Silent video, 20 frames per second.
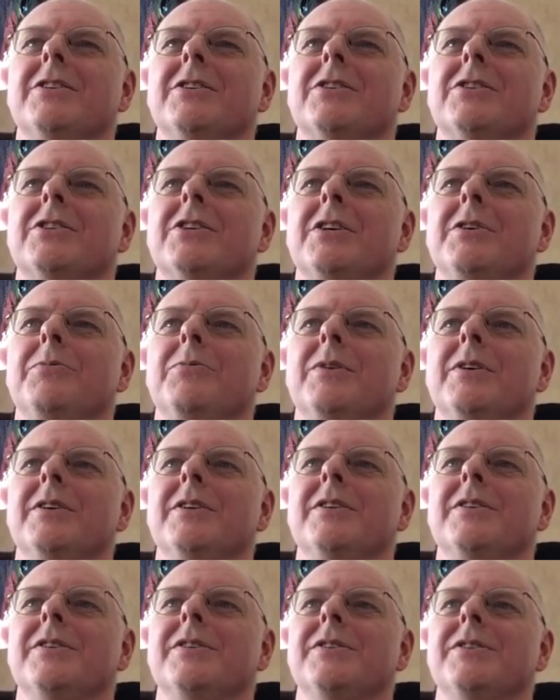she
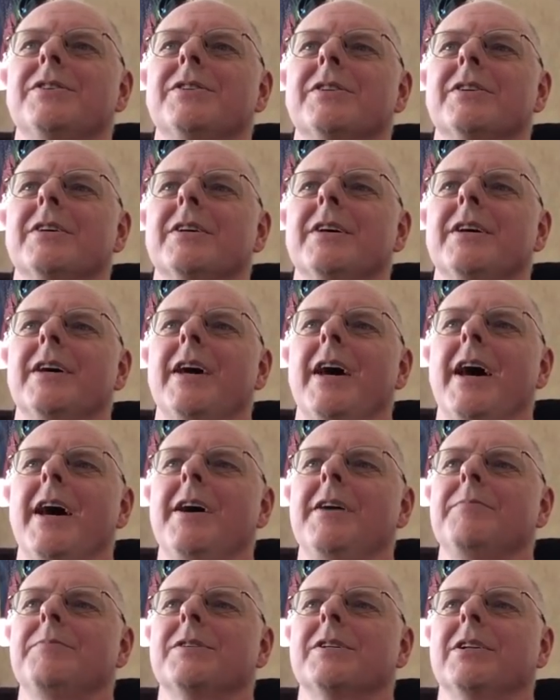was
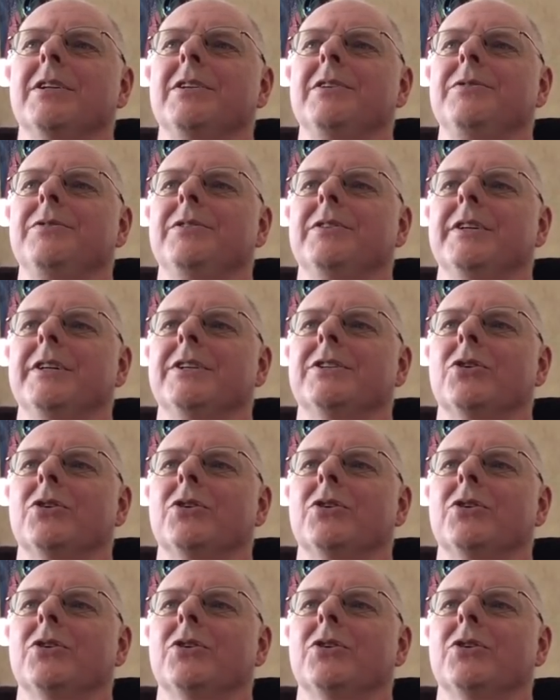absolutely,